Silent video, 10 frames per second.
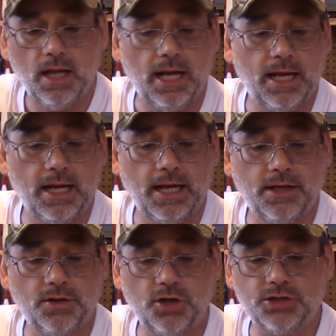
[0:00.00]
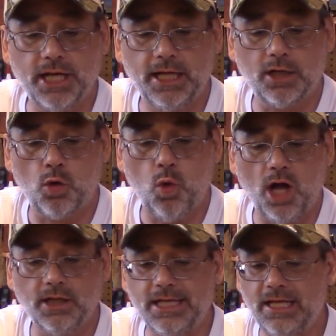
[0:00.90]
And they're saying the
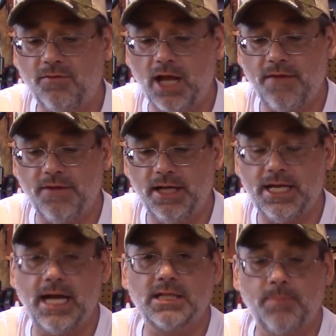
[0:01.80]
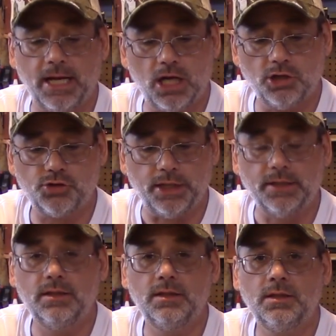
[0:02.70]
quality of life index by country.
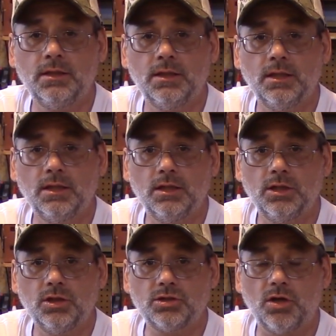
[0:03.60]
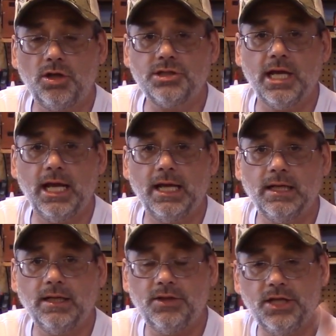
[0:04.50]
So they're
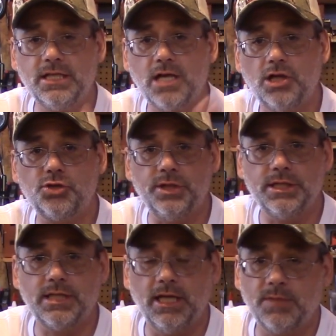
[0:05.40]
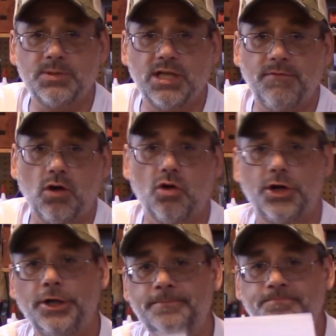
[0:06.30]
saying these countries in specific
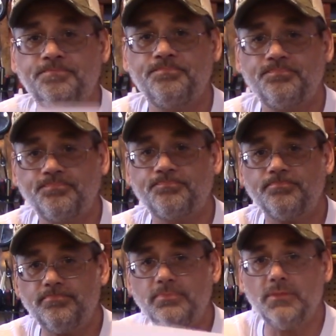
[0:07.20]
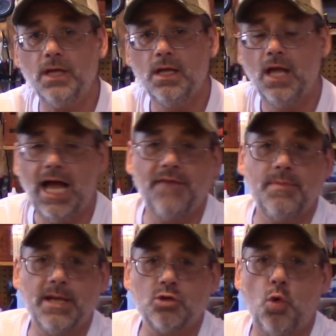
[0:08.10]
order have the
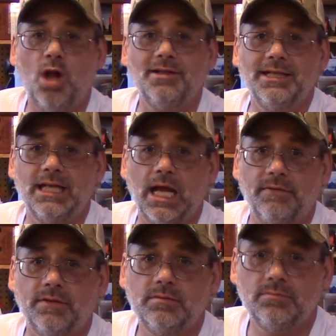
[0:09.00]
best quality of life.